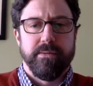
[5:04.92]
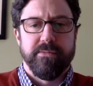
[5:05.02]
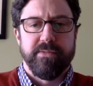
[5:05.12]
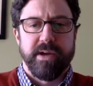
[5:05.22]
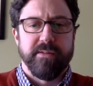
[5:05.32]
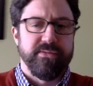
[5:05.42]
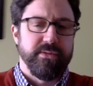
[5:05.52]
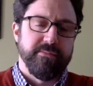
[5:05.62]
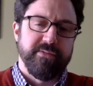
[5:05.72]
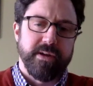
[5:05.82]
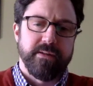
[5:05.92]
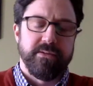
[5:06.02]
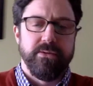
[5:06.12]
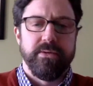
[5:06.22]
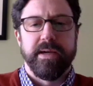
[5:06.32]
the valid from,
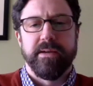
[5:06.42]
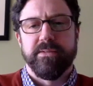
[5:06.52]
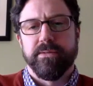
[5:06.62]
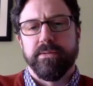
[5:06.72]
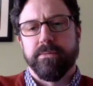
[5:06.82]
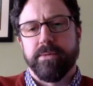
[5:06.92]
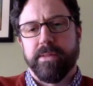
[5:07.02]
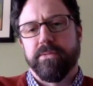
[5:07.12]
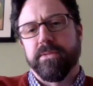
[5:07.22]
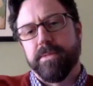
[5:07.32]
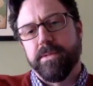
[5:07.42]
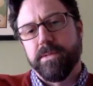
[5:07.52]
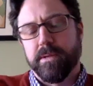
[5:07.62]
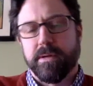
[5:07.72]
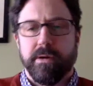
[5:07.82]
valid to dates, or whether
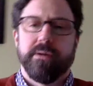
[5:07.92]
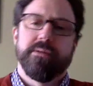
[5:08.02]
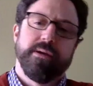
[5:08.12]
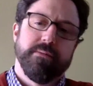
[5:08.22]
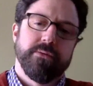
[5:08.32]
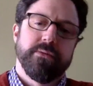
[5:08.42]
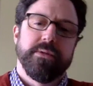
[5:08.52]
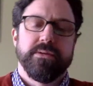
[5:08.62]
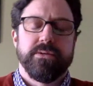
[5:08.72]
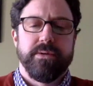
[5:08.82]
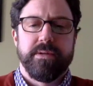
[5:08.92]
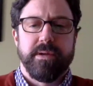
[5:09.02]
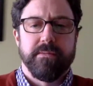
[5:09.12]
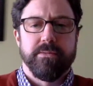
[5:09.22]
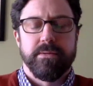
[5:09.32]
something's in the current table or the
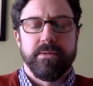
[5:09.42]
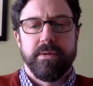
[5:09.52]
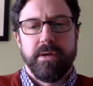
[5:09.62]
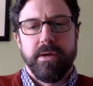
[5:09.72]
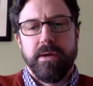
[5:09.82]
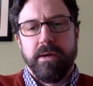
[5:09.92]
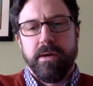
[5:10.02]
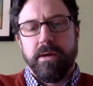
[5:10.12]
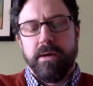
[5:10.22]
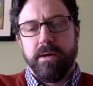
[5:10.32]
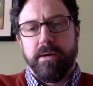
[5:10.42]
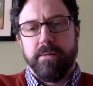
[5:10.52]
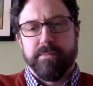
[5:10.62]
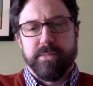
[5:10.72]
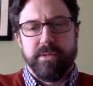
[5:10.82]
history table,
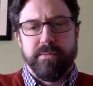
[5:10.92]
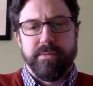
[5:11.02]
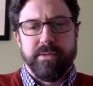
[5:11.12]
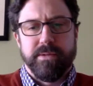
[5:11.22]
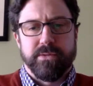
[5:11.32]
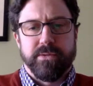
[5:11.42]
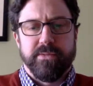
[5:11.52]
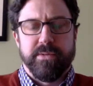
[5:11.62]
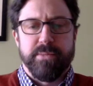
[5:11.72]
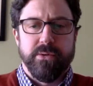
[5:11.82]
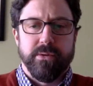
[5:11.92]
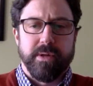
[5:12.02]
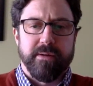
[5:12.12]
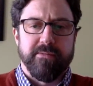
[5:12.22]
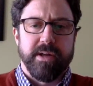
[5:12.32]
to sort of
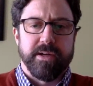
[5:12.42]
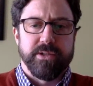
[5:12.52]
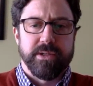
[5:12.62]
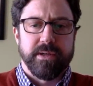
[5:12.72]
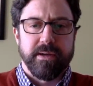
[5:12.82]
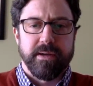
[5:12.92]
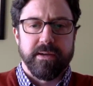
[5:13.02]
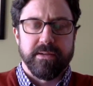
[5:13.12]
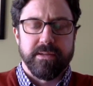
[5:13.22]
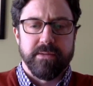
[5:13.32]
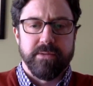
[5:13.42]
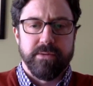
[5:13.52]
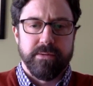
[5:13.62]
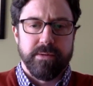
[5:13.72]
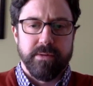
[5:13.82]
impute a lot of logic, I guess,
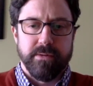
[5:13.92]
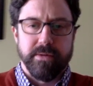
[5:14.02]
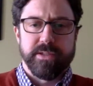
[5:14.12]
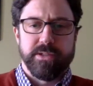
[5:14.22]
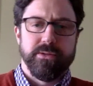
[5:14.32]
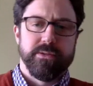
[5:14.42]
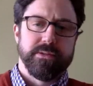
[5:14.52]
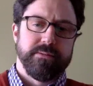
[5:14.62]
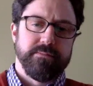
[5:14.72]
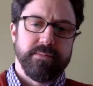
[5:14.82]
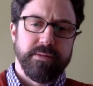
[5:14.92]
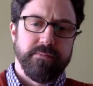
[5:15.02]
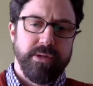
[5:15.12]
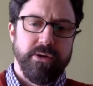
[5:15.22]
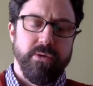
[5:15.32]
that we would otherwise use
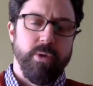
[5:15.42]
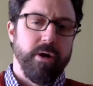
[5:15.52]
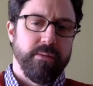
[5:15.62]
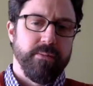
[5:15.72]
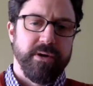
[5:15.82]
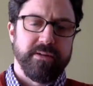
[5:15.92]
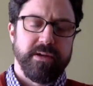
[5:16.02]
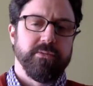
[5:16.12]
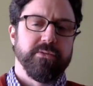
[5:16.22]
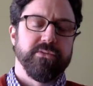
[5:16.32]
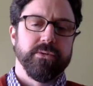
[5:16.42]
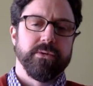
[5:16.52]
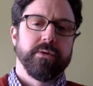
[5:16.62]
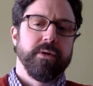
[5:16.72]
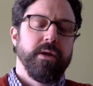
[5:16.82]
a watermark table
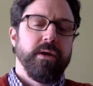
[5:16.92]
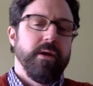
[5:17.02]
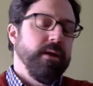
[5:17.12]
for.